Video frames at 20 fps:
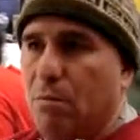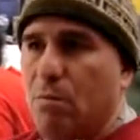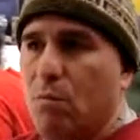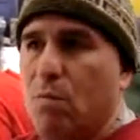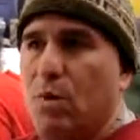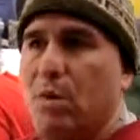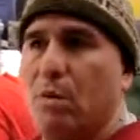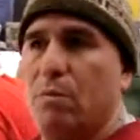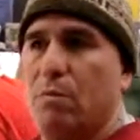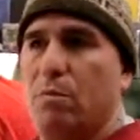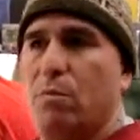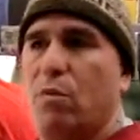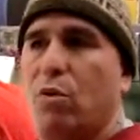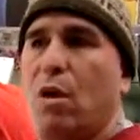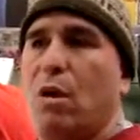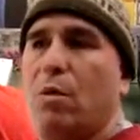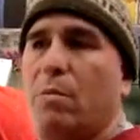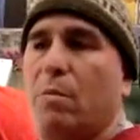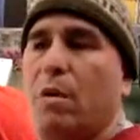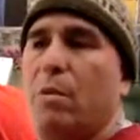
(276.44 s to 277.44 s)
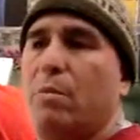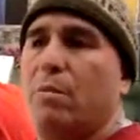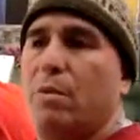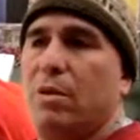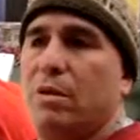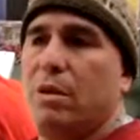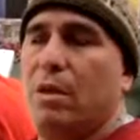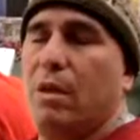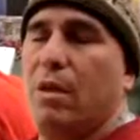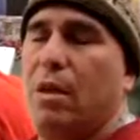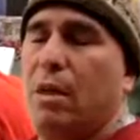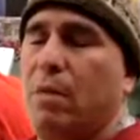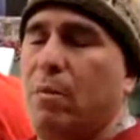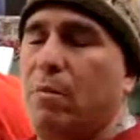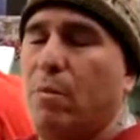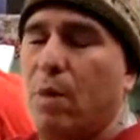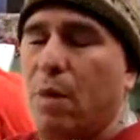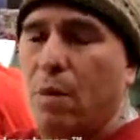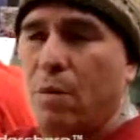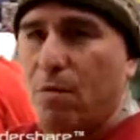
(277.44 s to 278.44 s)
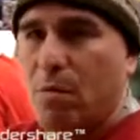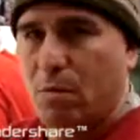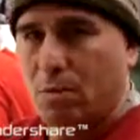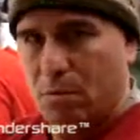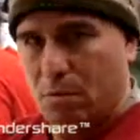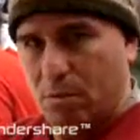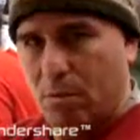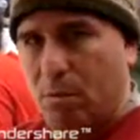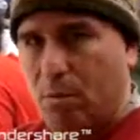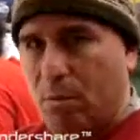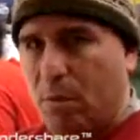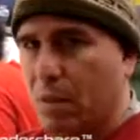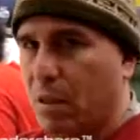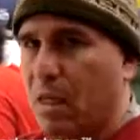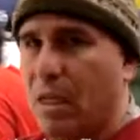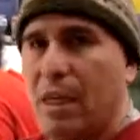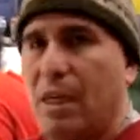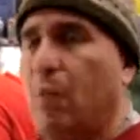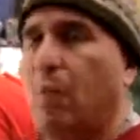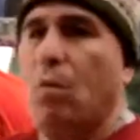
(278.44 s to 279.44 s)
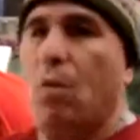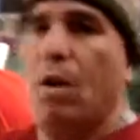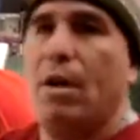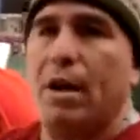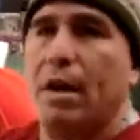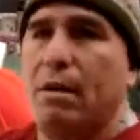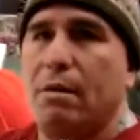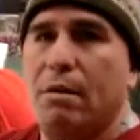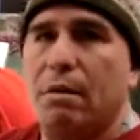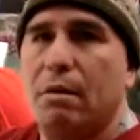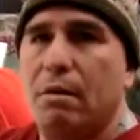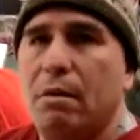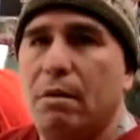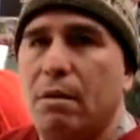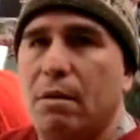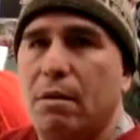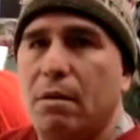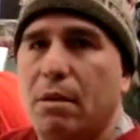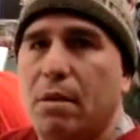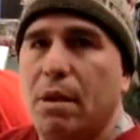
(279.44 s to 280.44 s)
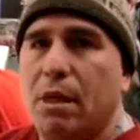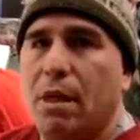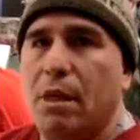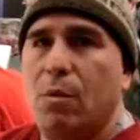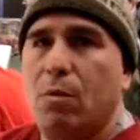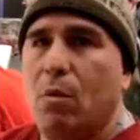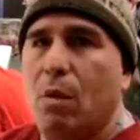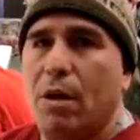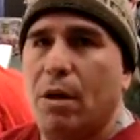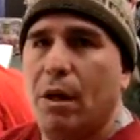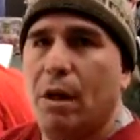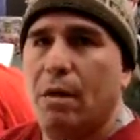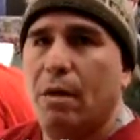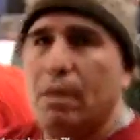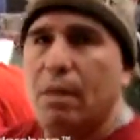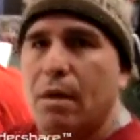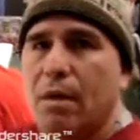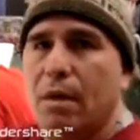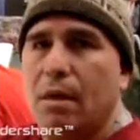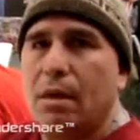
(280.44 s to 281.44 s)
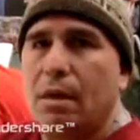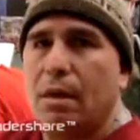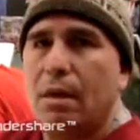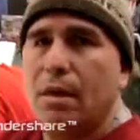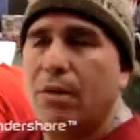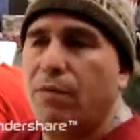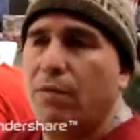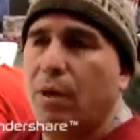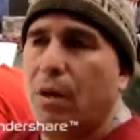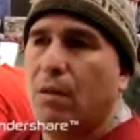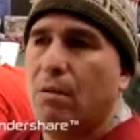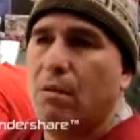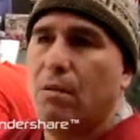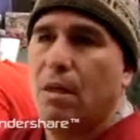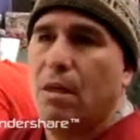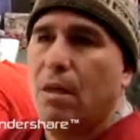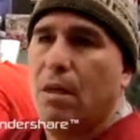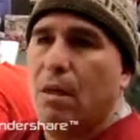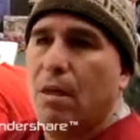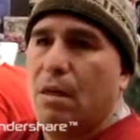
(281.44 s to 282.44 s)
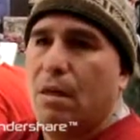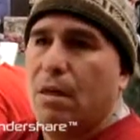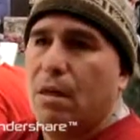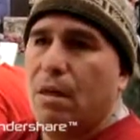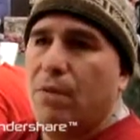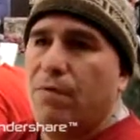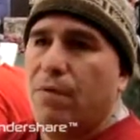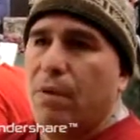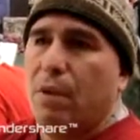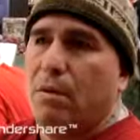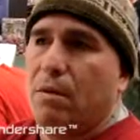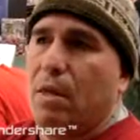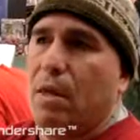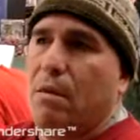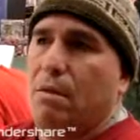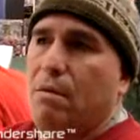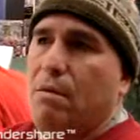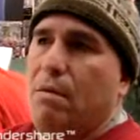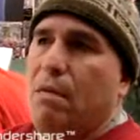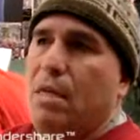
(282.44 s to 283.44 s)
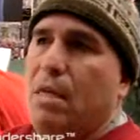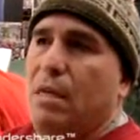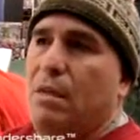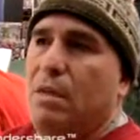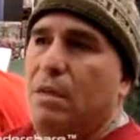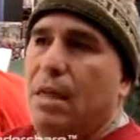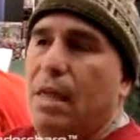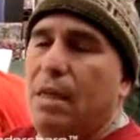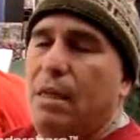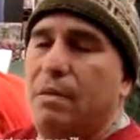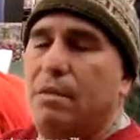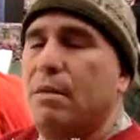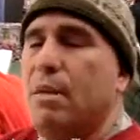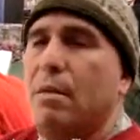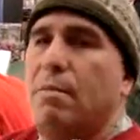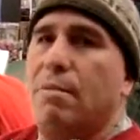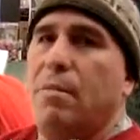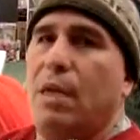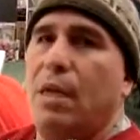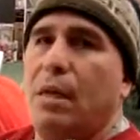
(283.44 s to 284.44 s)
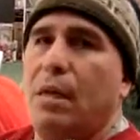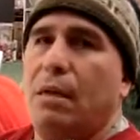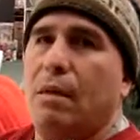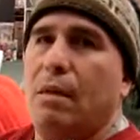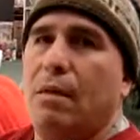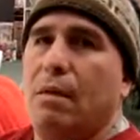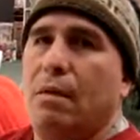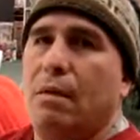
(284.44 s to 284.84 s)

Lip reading: when Barack Obama presented him, he didn't want it. He didn't want it. He felt that he's getting something